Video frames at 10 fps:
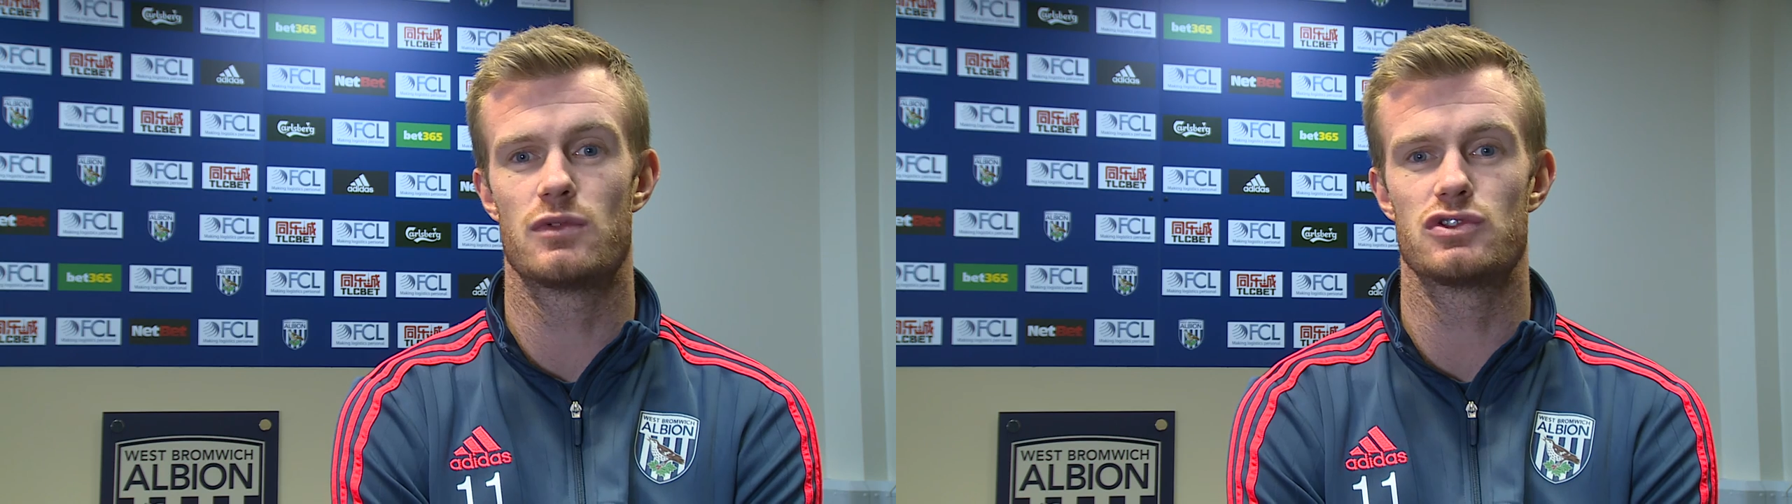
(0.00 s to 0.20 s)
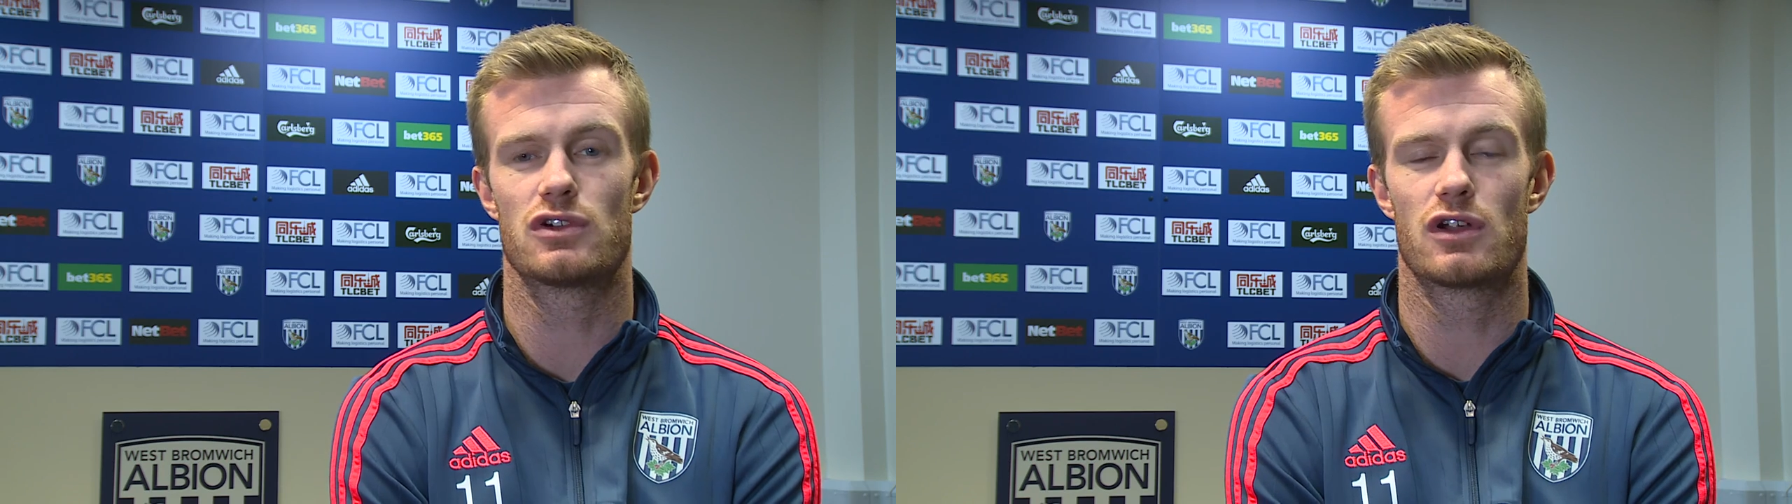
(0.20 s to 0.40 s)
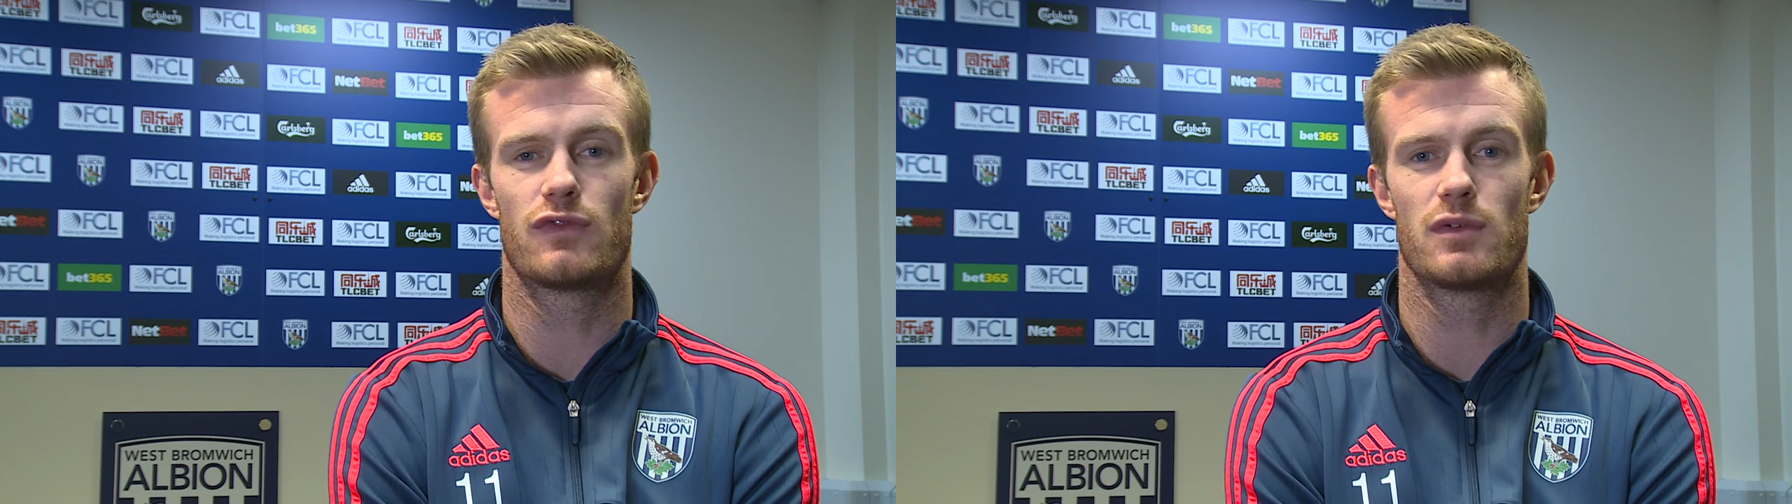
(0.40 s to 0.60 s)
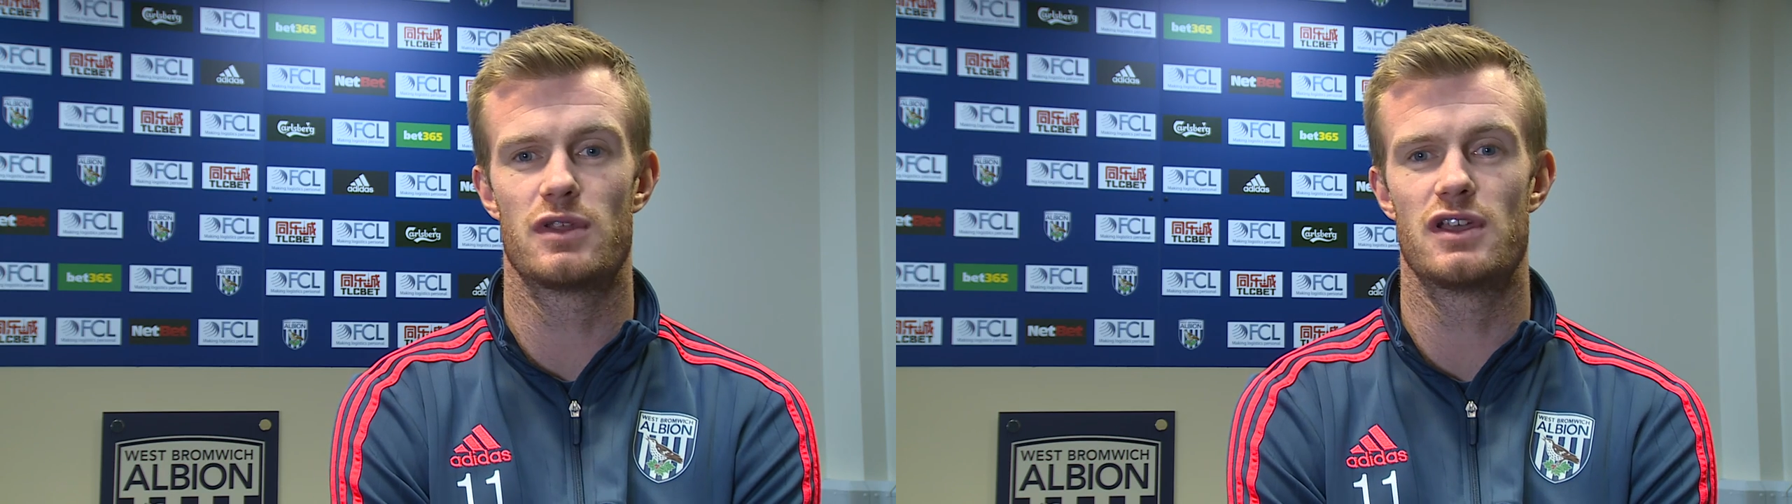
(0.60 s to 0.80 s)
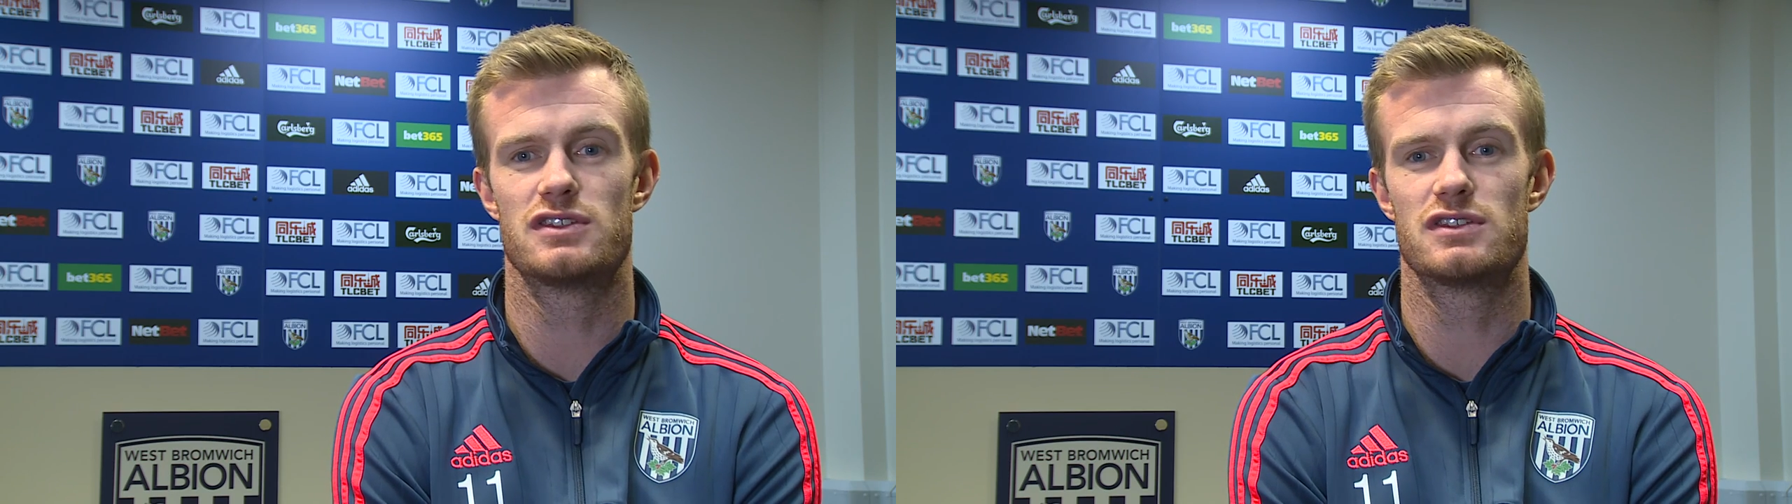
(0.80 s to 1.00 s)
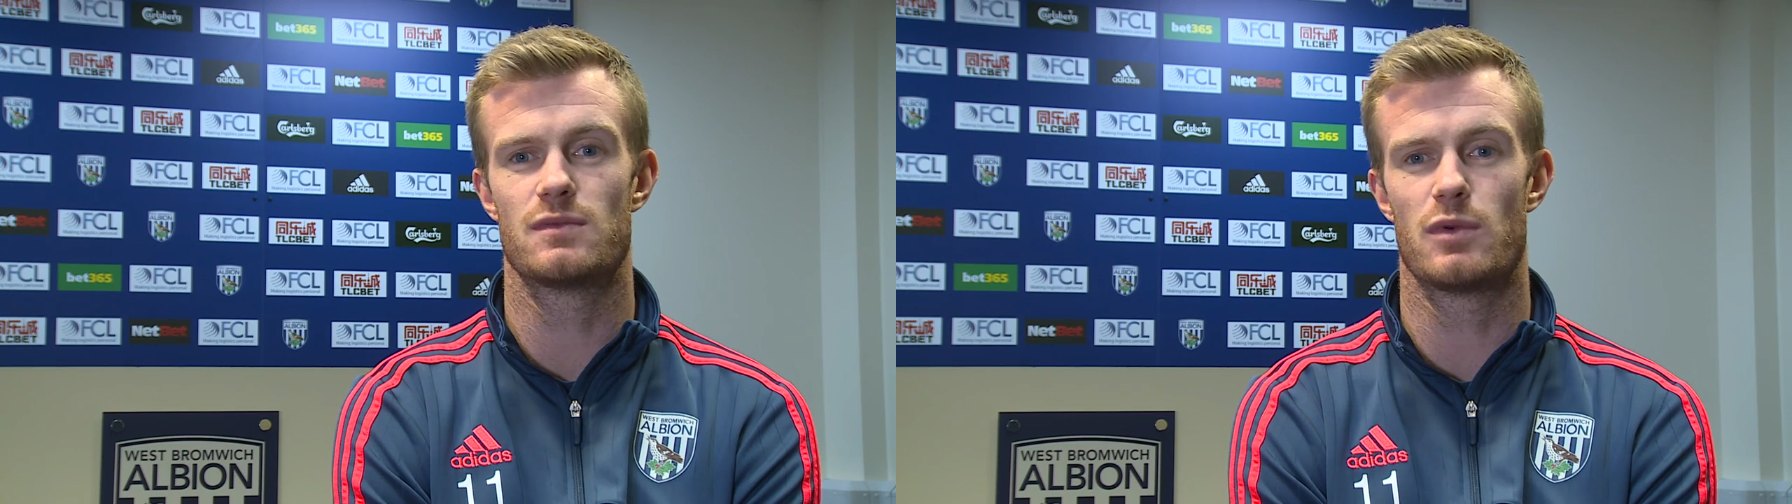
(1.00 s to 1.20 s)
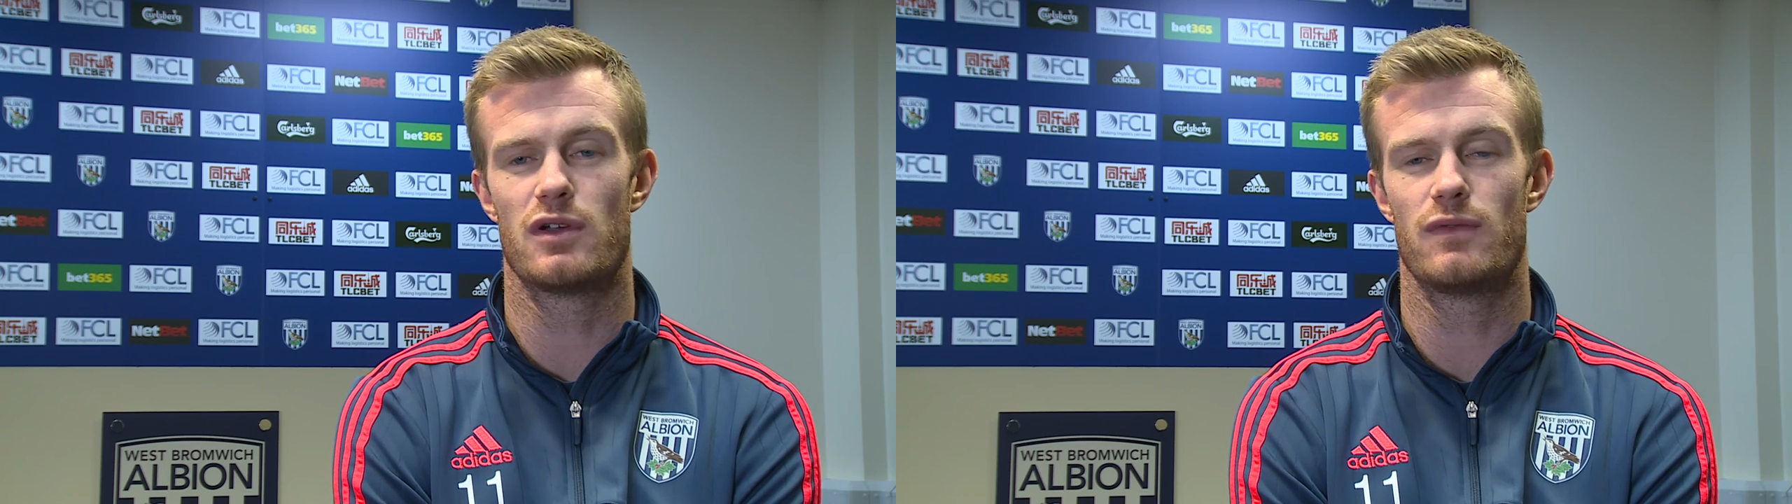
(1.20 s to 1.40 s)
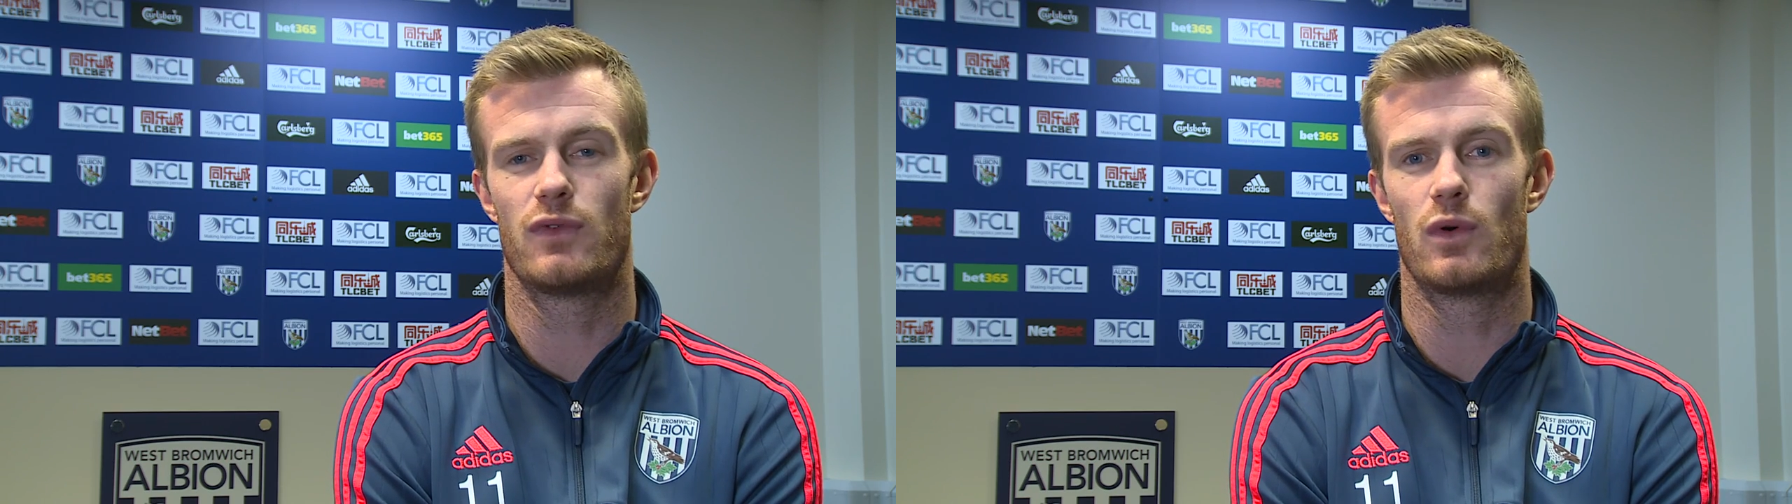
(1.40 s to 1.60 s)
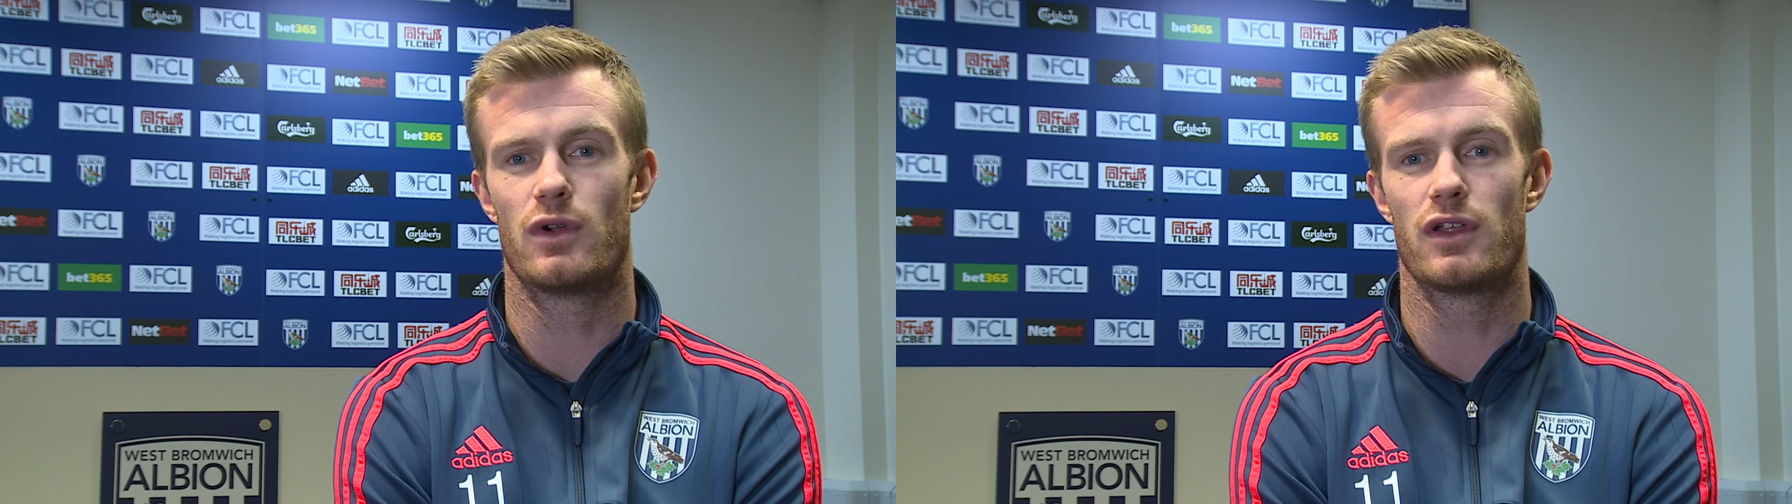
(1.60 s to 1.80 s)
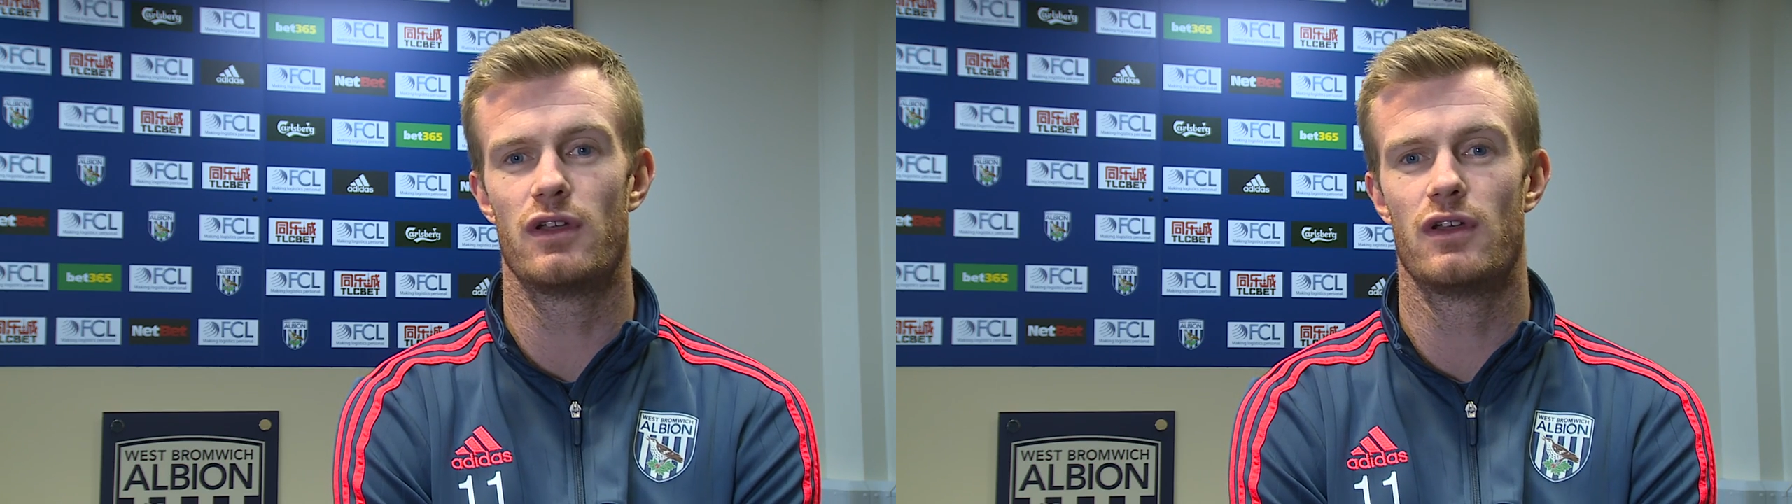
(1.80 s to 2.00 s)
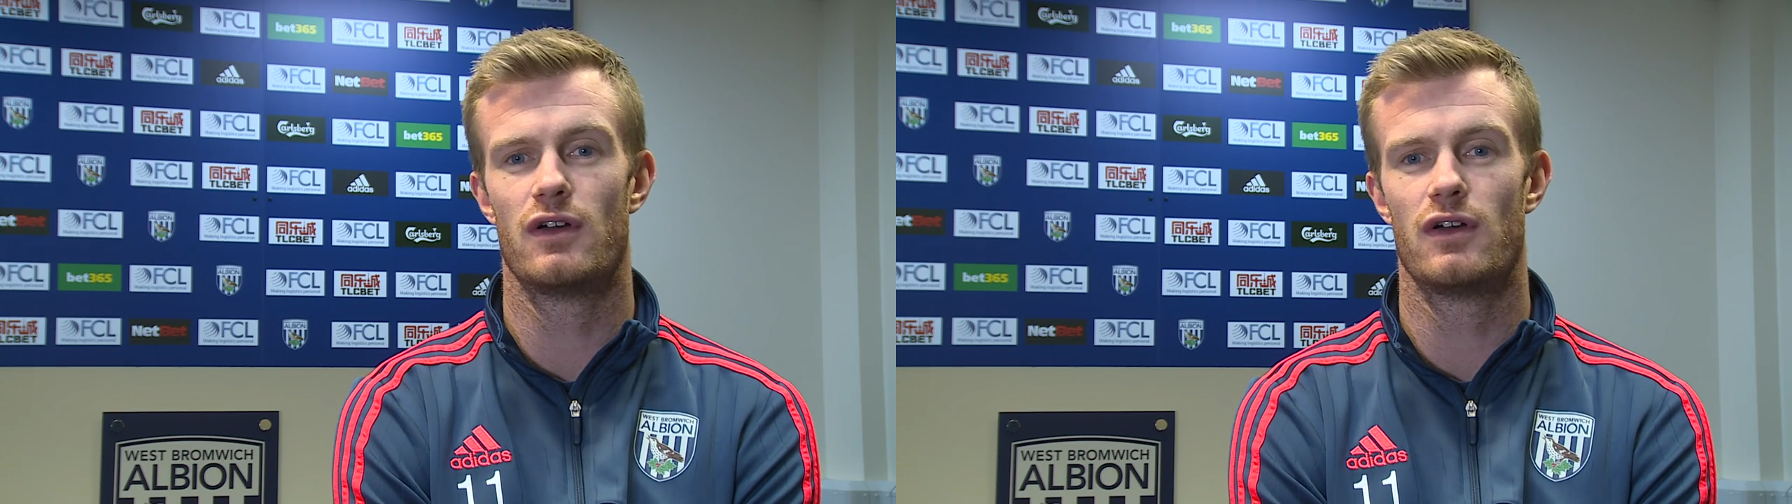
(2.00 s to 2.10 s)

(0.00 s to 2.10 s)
younger, from the ages of about 4 to